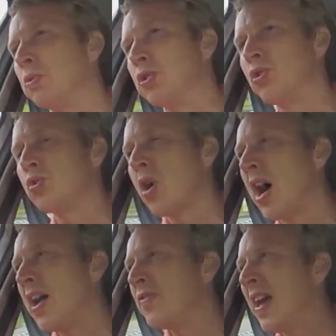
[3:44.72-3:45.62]
to
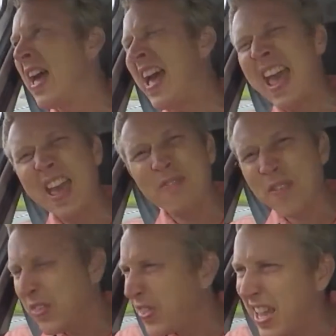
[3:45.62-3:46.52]
drive.
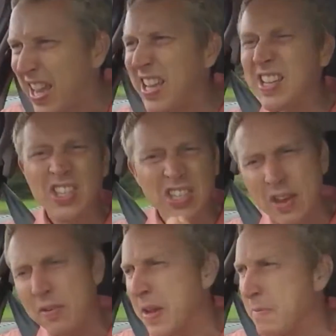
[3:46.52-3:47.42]
Everything,
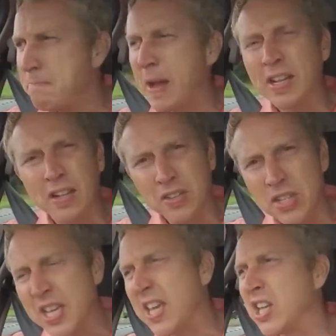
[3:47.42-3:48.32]
steering,
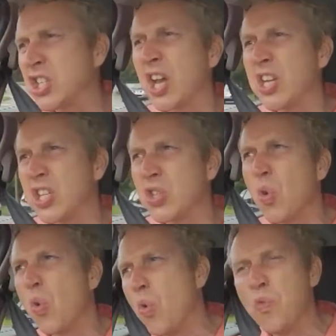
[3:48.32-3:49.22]
pedals and gear changes,
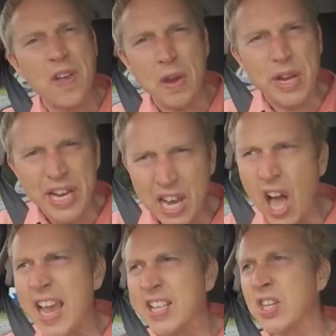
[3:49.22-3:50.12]
all very
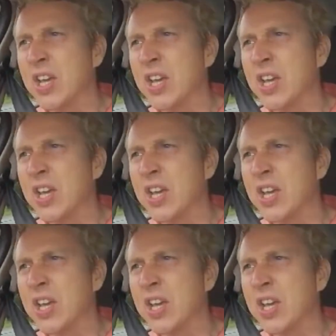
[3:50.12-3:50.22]
light,